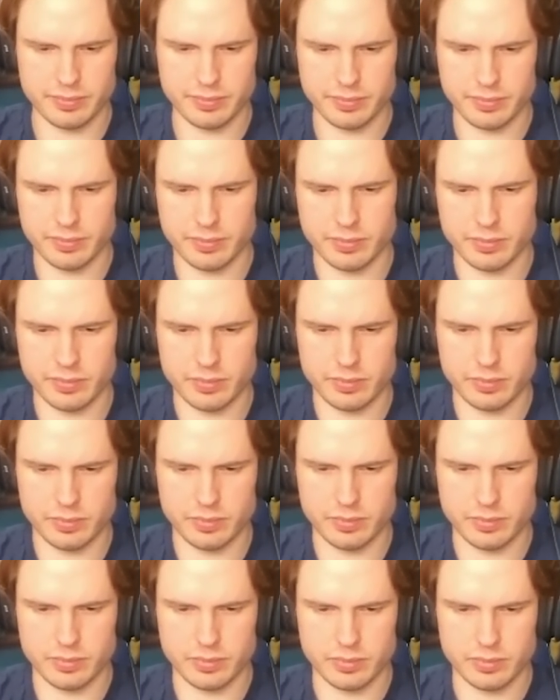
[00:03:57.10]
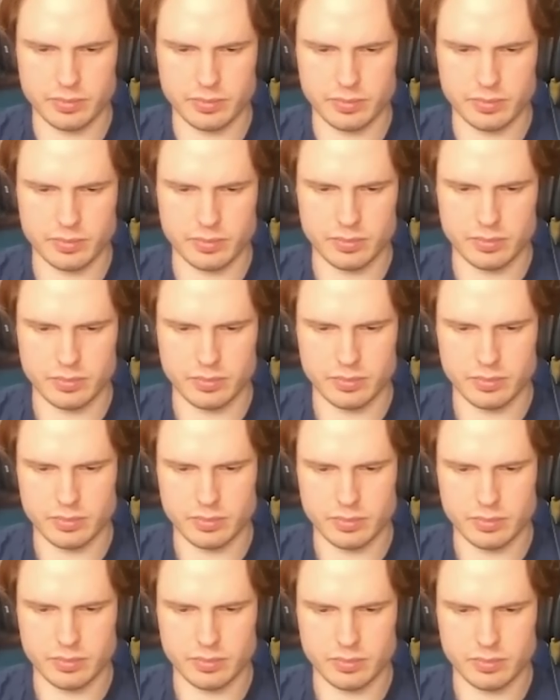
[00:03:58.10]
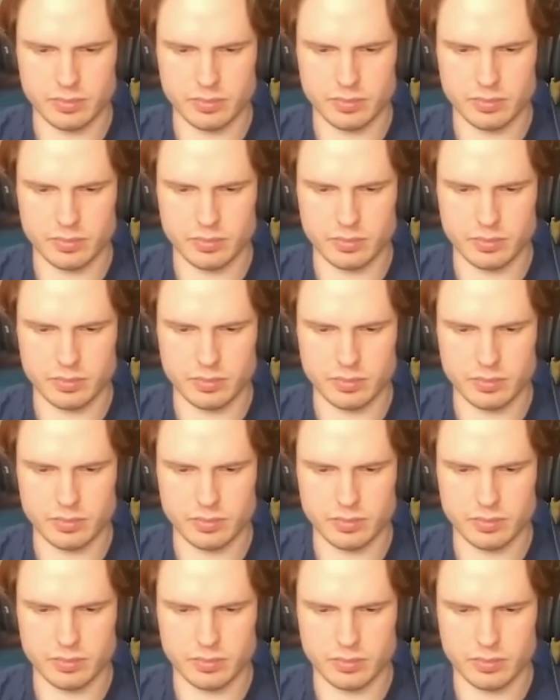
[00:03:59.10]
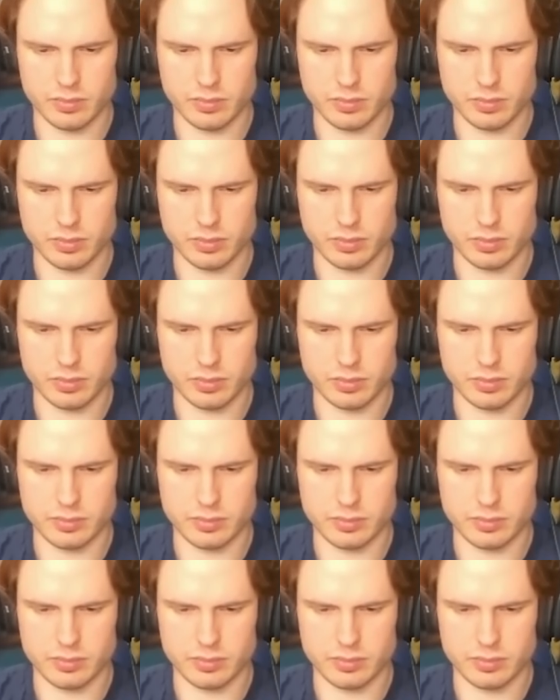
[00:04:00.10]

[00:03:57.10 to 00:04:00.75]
Nothing is said.